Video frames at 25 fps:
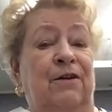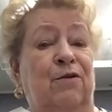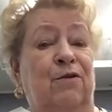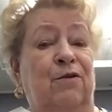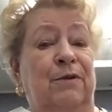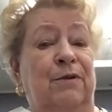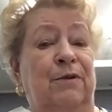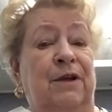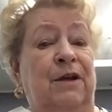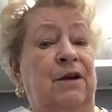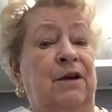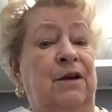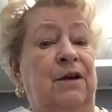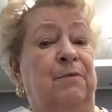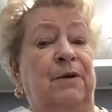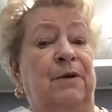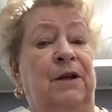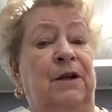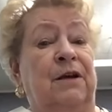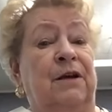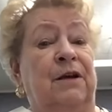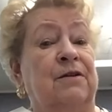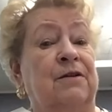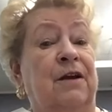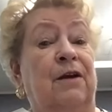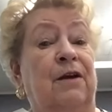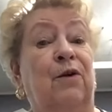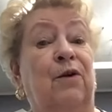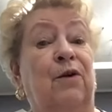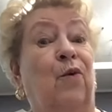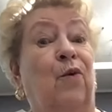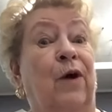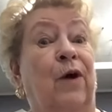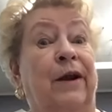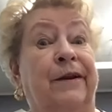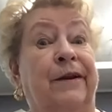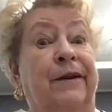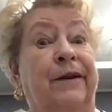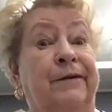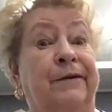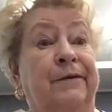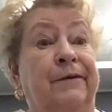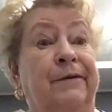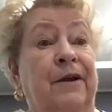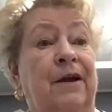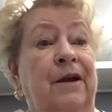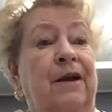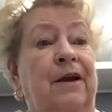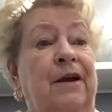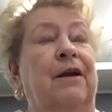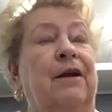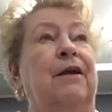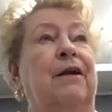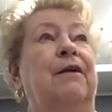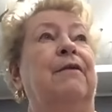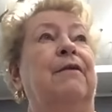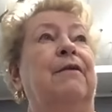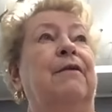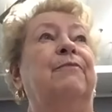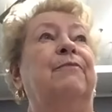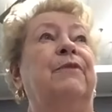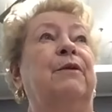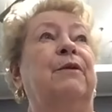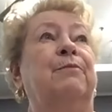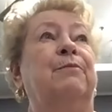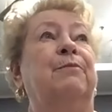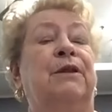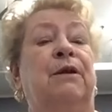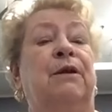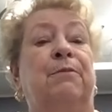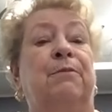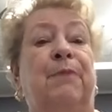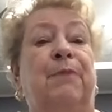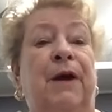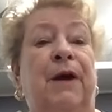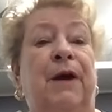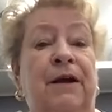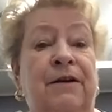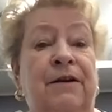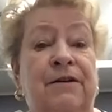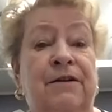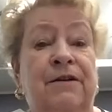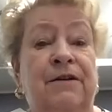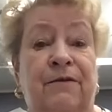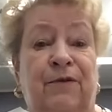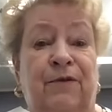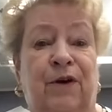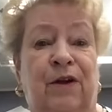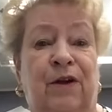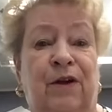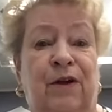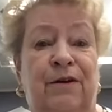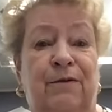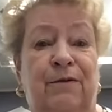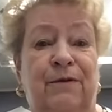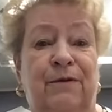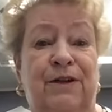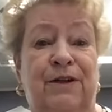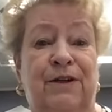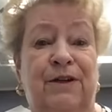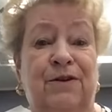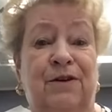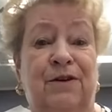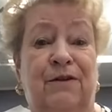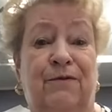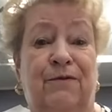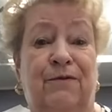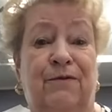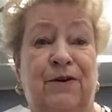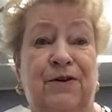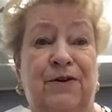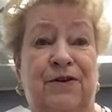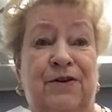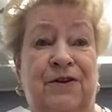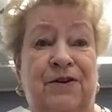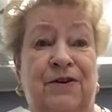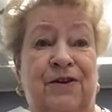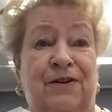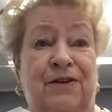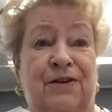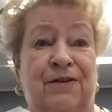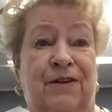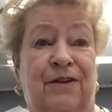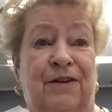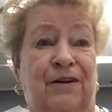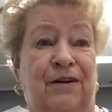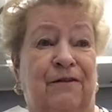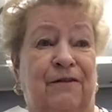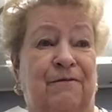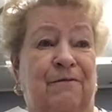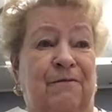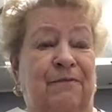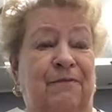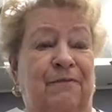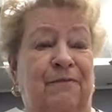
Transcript: home and keep it because I don't want it. But the packets of all the original divorces are there.